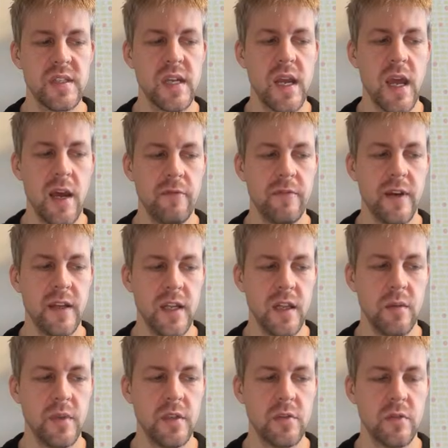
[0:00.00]
have an
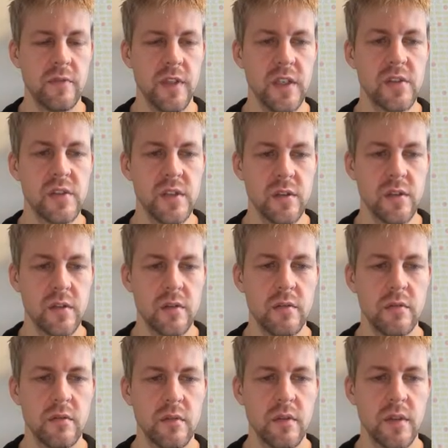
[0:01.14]
element of like 0
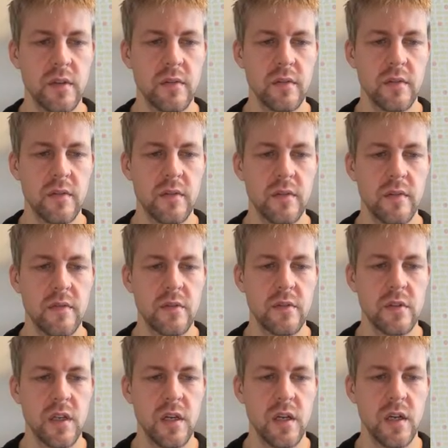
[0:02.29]

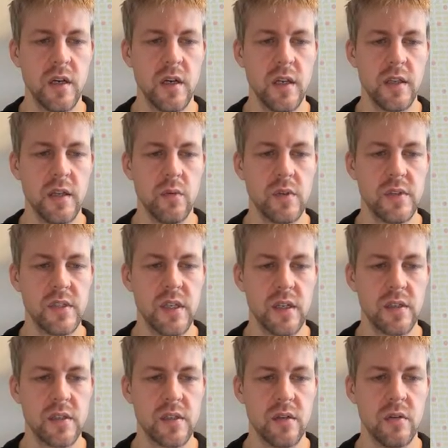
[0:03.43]
in our stack.
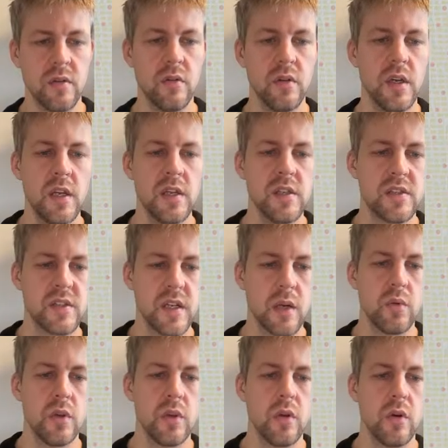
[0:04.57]
So stack
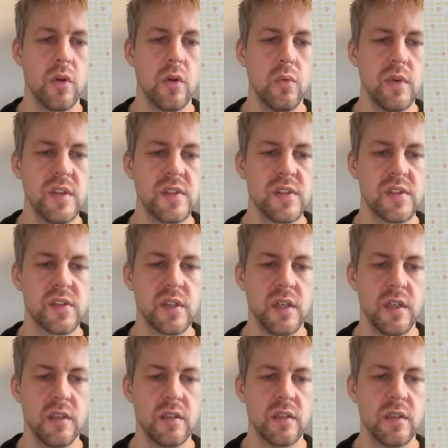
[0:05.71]
will always
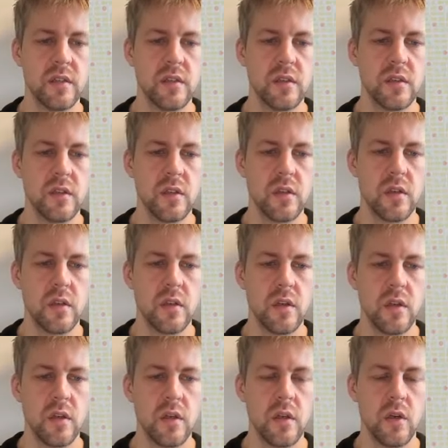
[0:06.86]
start
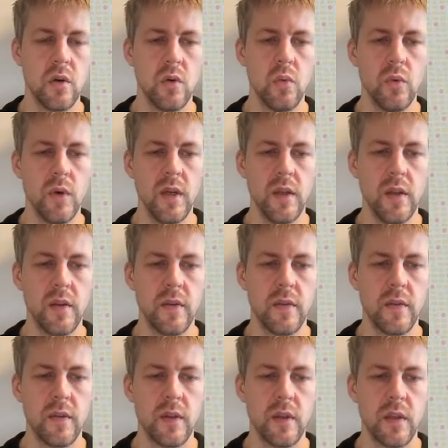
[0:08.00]
with,
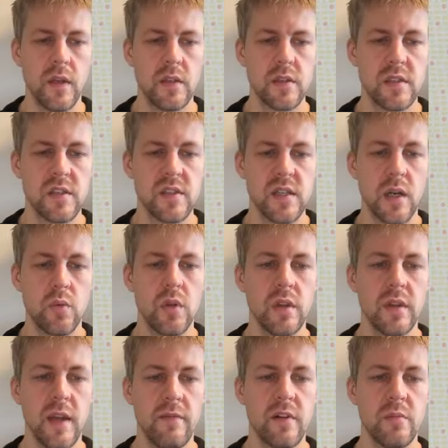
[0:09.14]
stack will
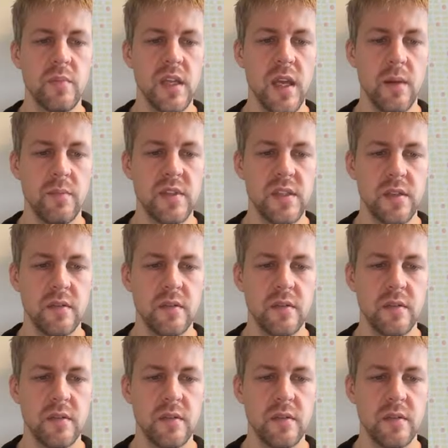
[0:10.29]
never be empty.